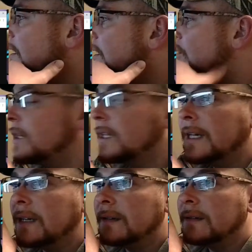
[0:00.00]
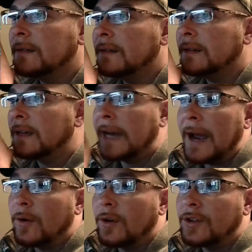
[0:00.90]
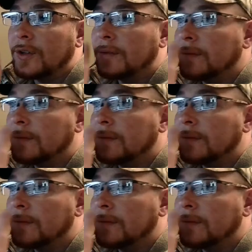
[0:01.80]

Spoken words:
within an hour or two.